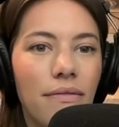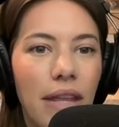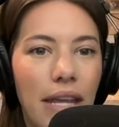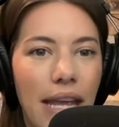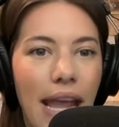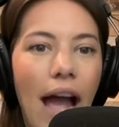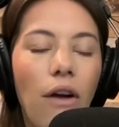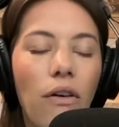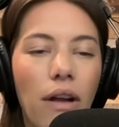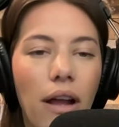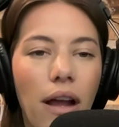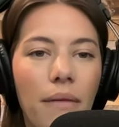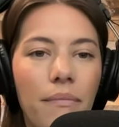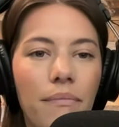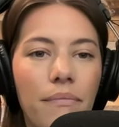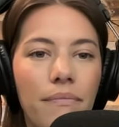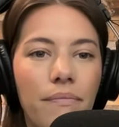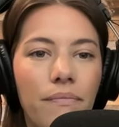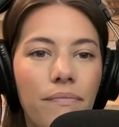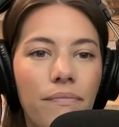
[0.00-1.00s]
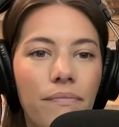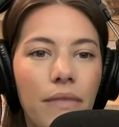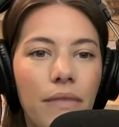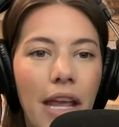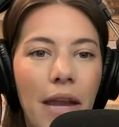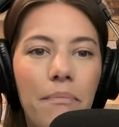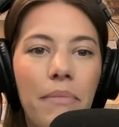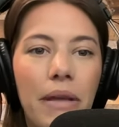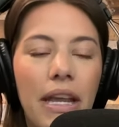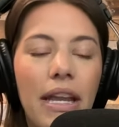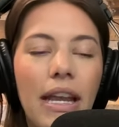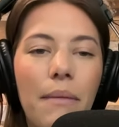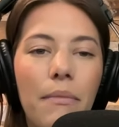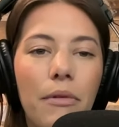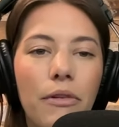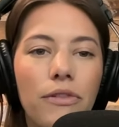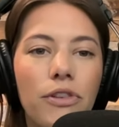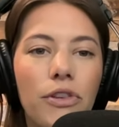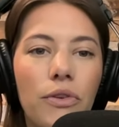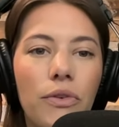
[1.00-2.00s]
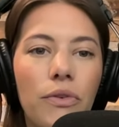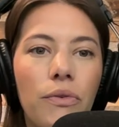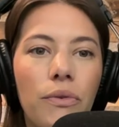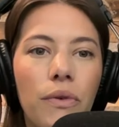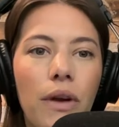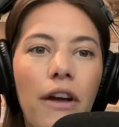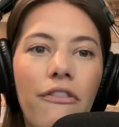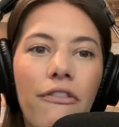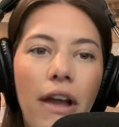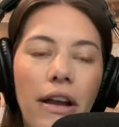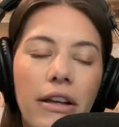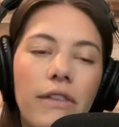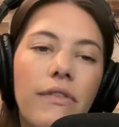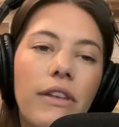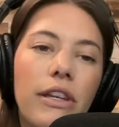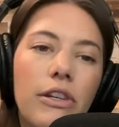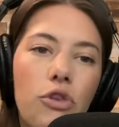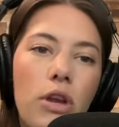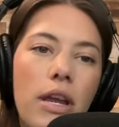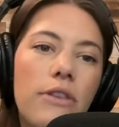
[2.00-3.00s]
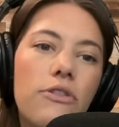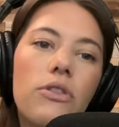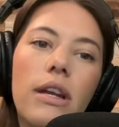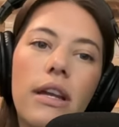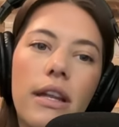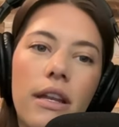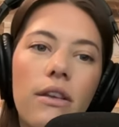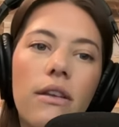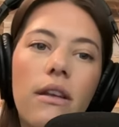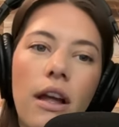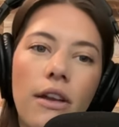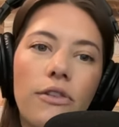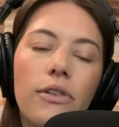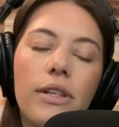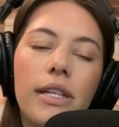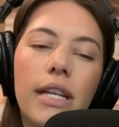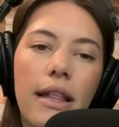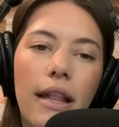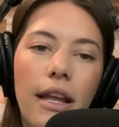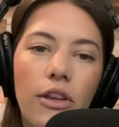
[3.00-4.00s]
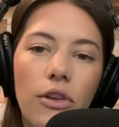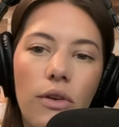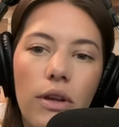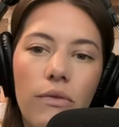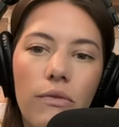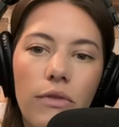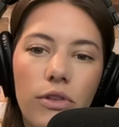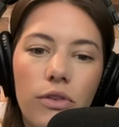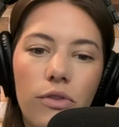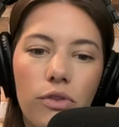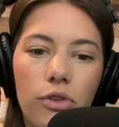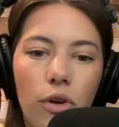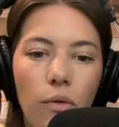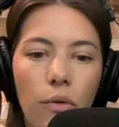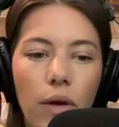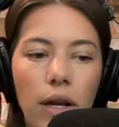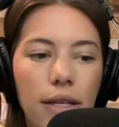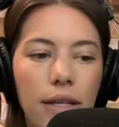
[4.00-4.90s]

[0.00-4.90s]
the outcome and being able to effectively change it and understand that you can reduce your